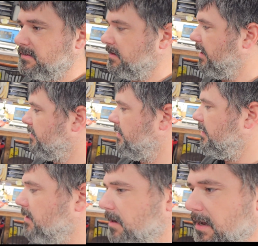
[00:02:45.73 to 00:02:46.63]

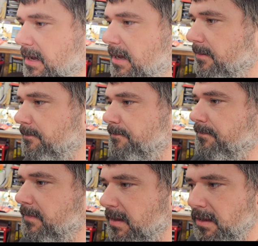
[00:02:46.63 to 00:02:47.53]
slightly.
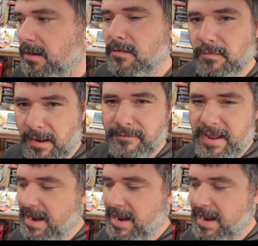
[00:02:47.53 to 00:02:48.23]
Rough